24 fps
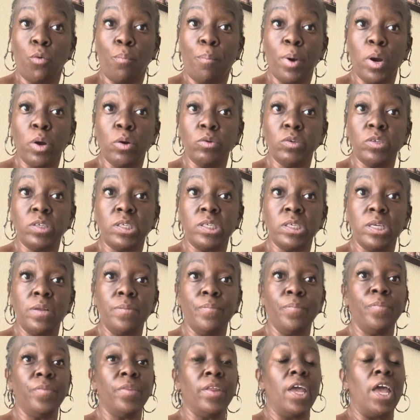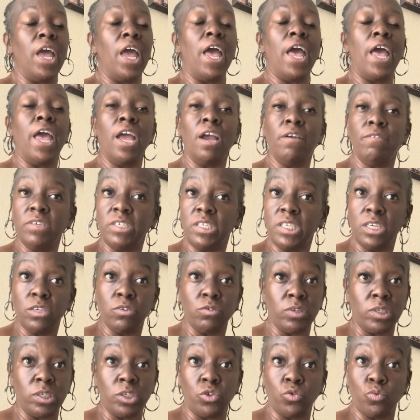person, every single
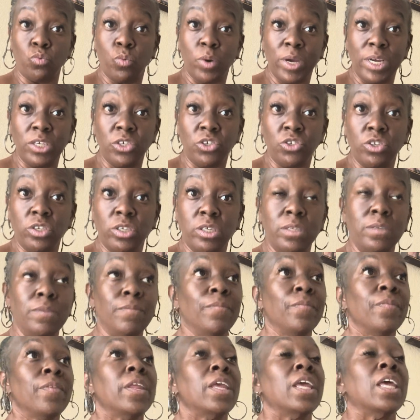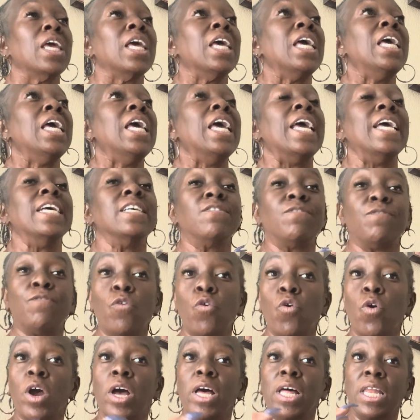situation is
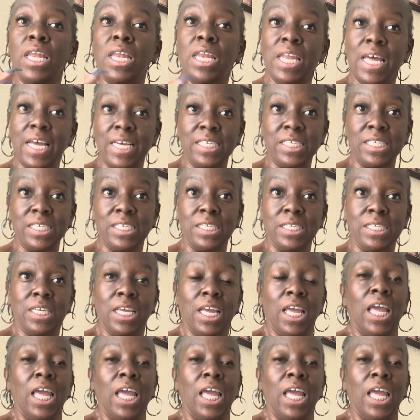for a lesson.